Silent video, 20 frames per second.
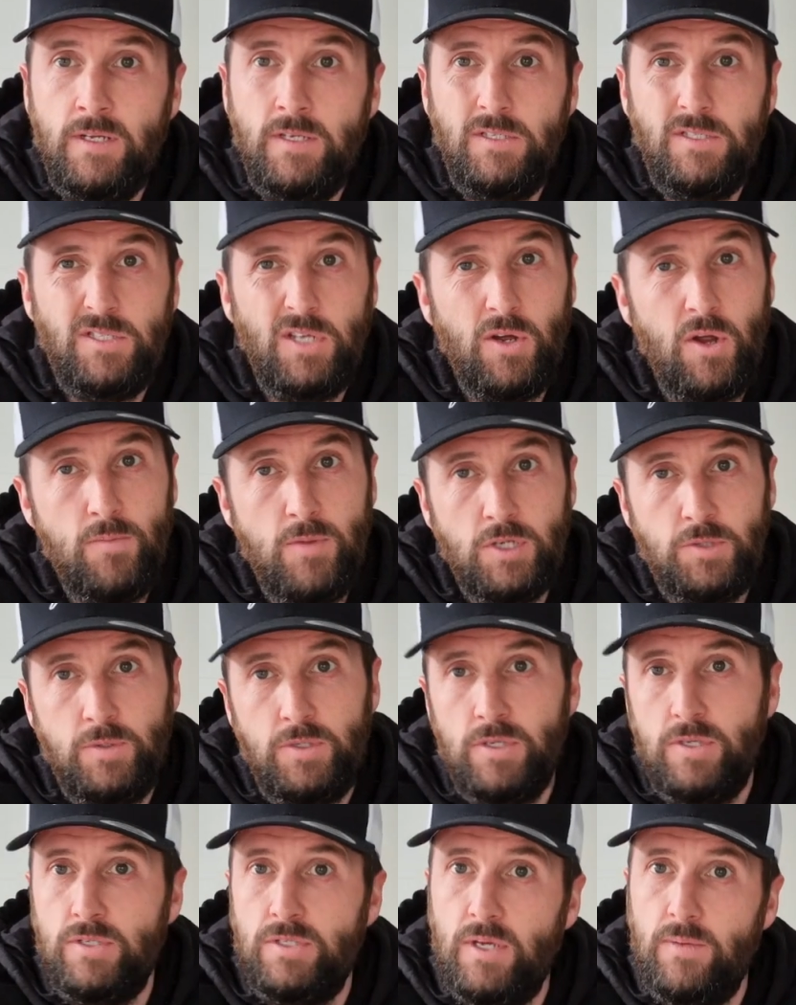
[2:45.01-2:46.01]
So it must be
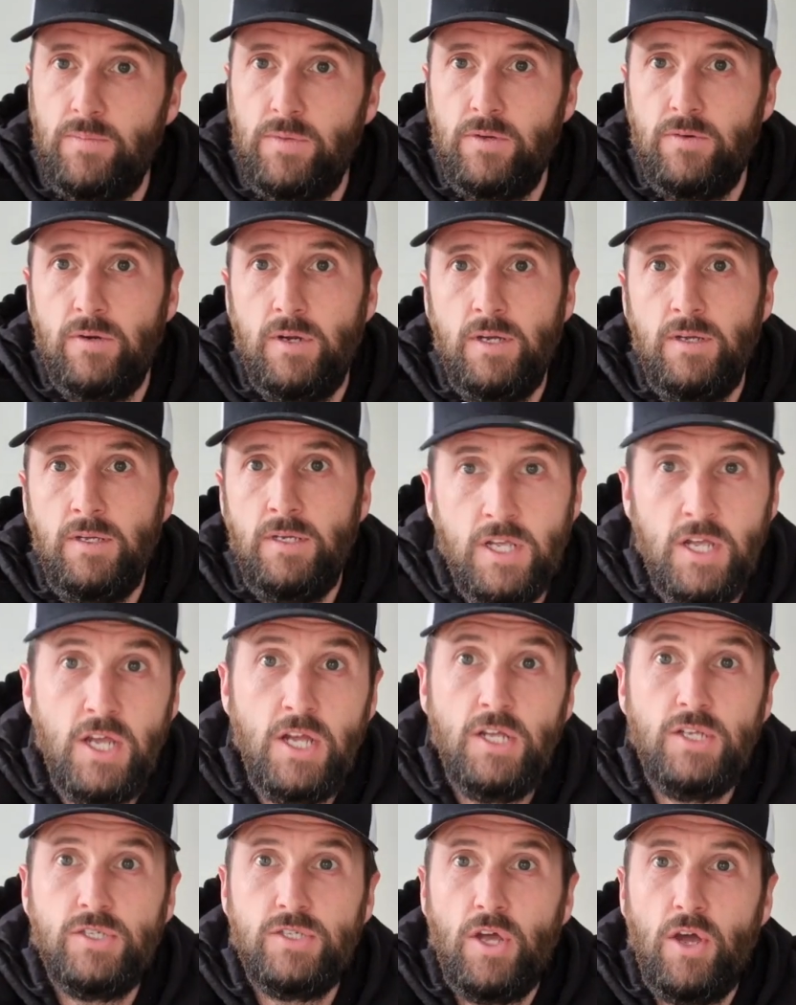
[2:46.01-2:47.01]
doing something right.
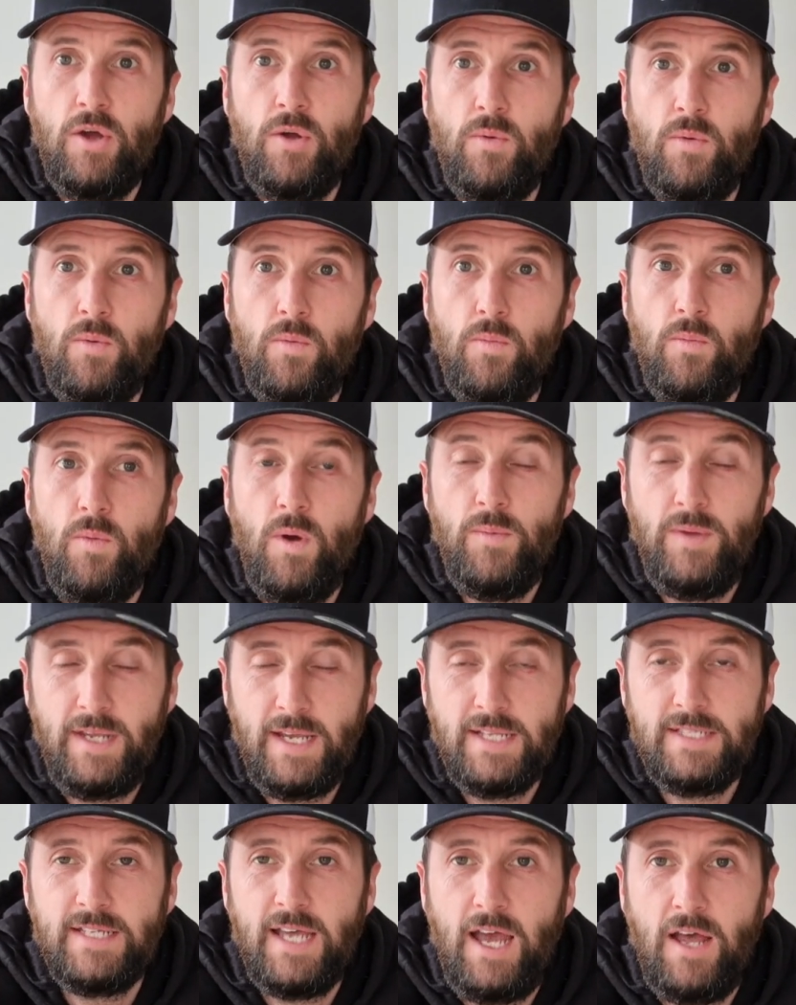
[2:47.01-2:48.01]
So when we
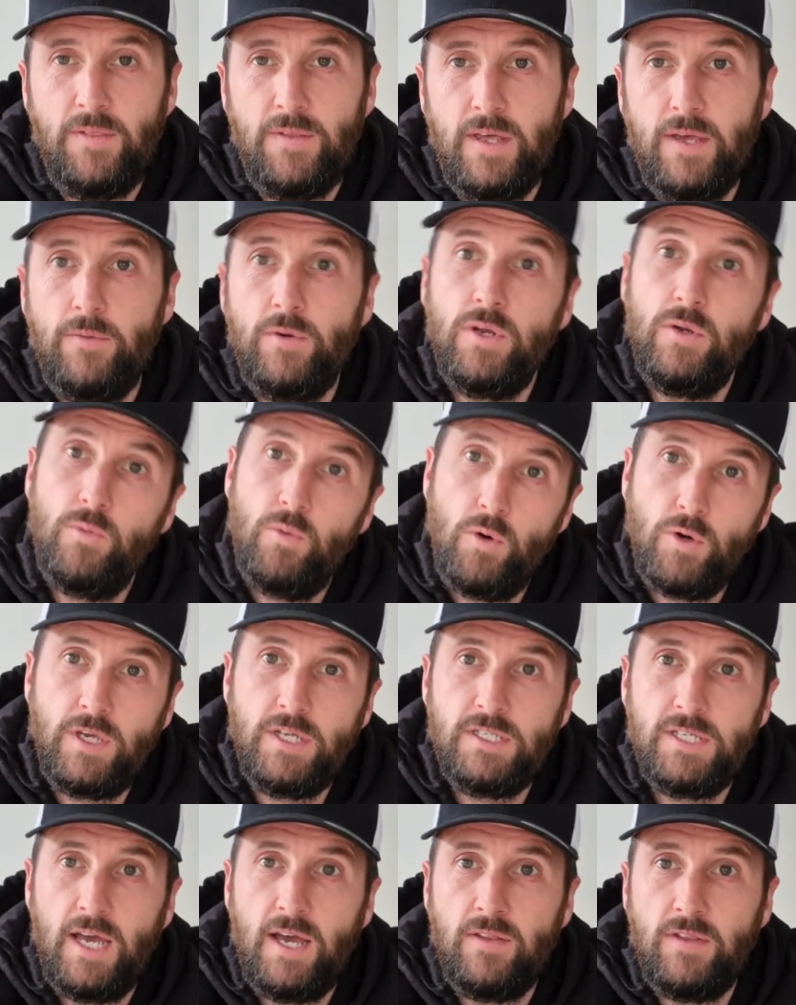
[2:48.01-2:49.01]
get down there, we're gonna walk
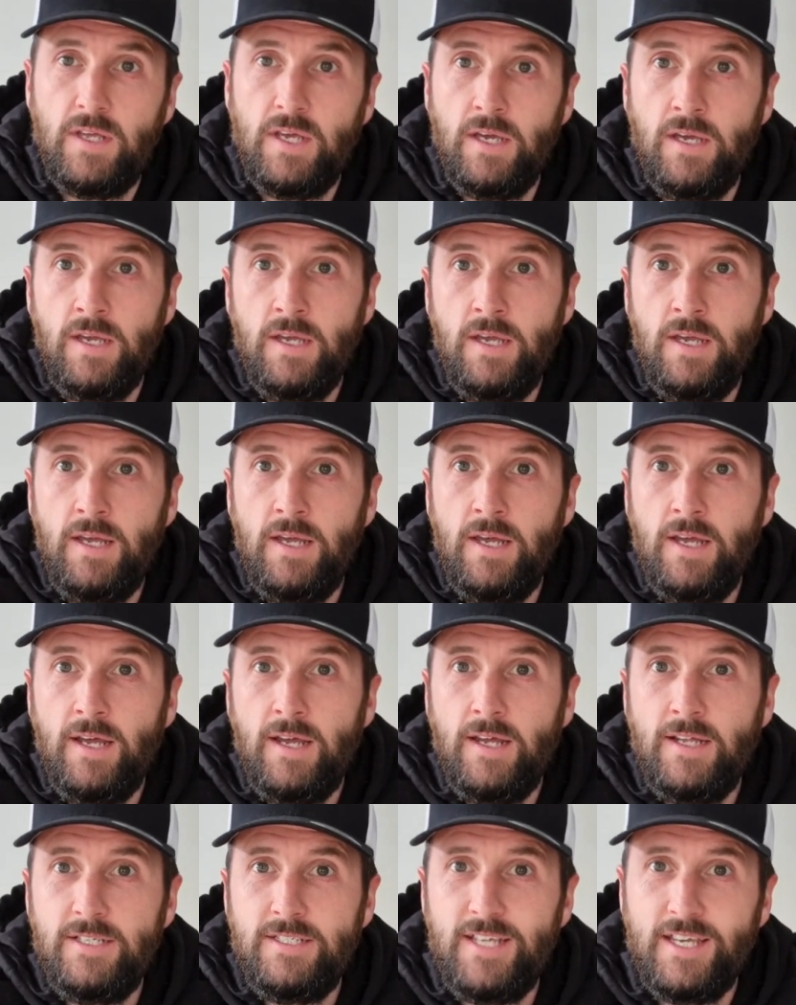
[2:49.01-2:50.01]
you down there,
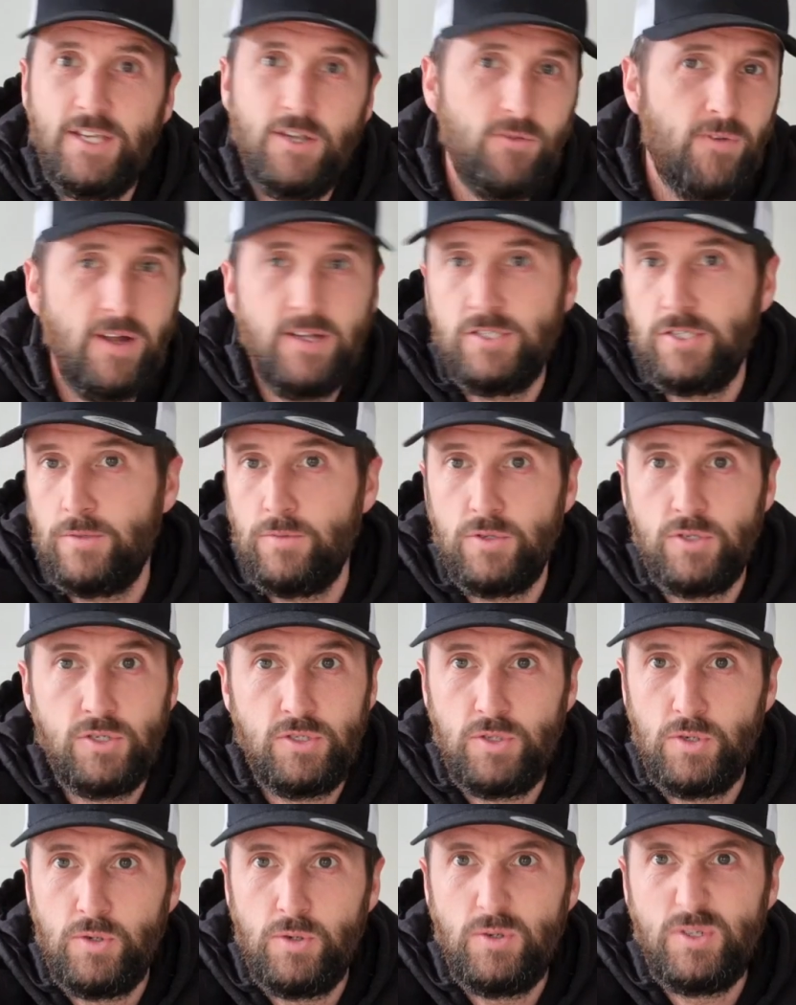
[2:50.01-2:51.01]
take you around some of the
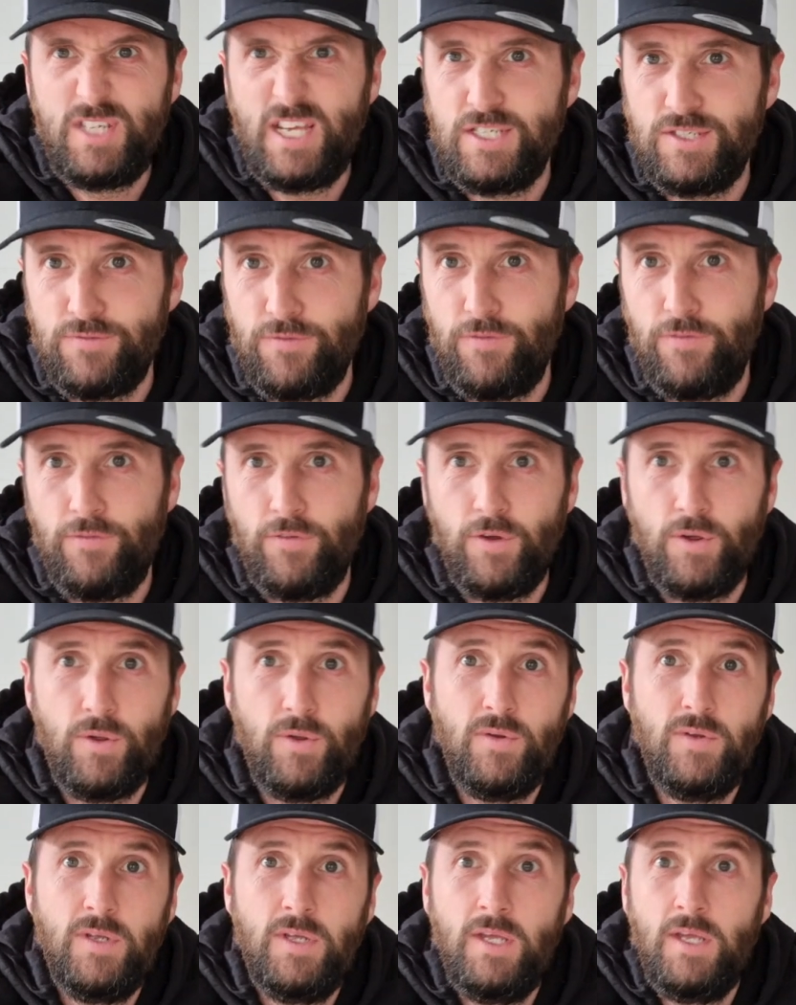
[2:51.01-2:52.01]
stalls, get some
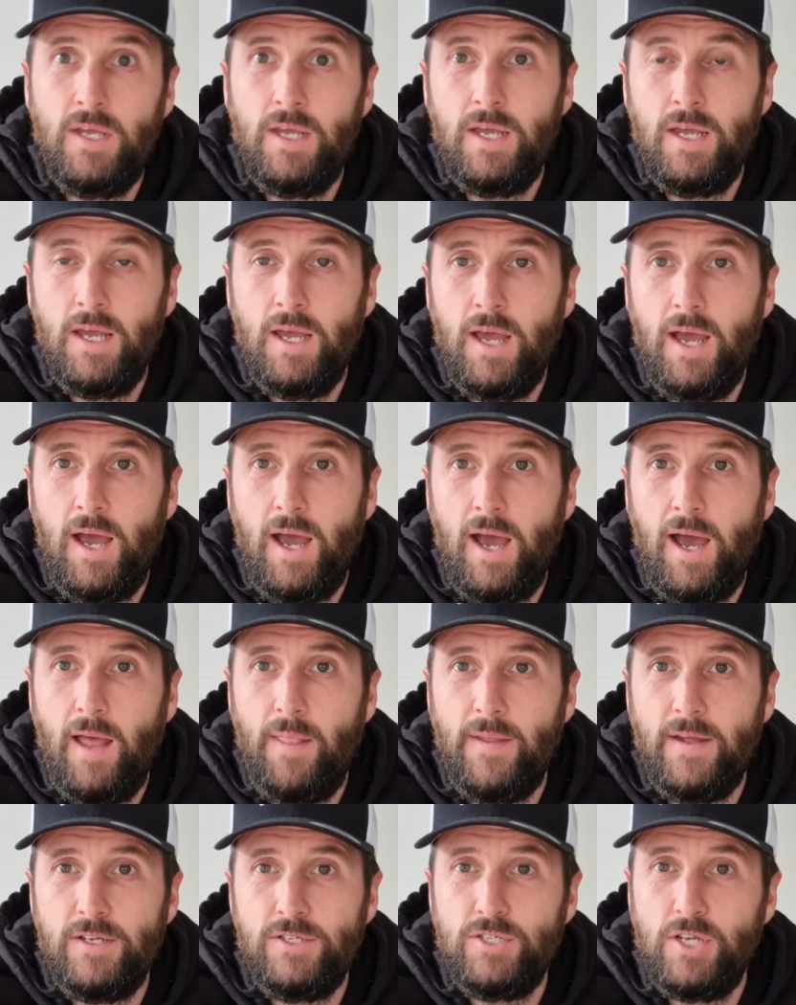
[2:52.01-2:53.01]
food,
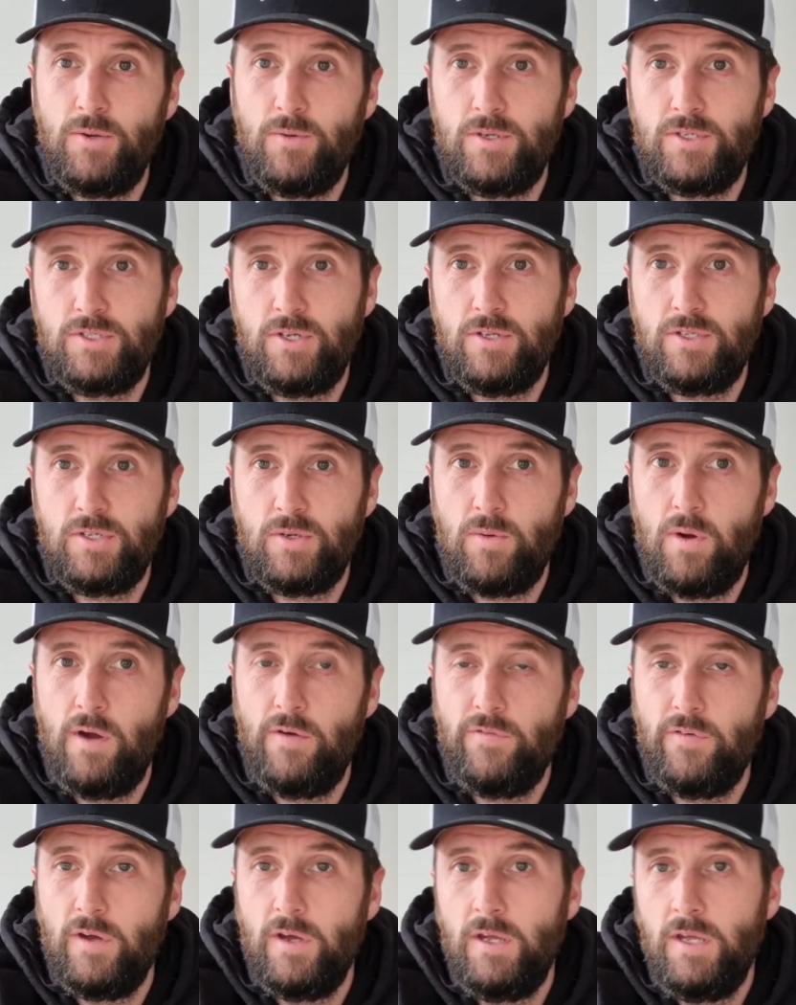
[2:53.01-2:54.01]
and then show you what it's got to
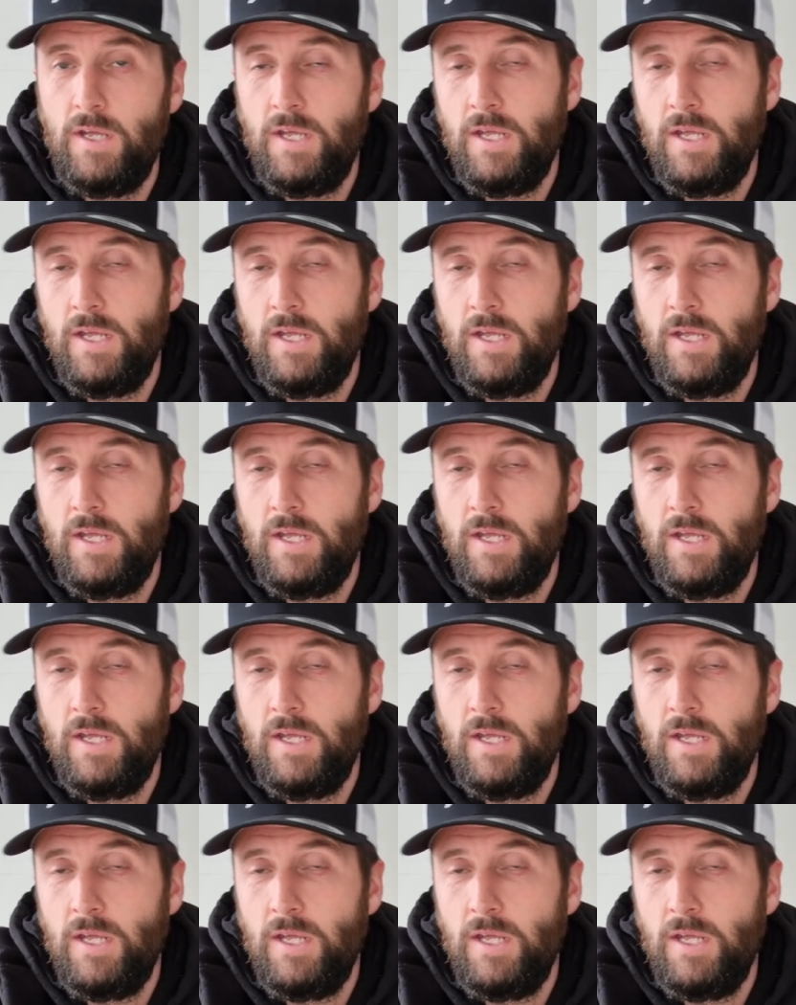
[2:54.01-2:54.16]
offer.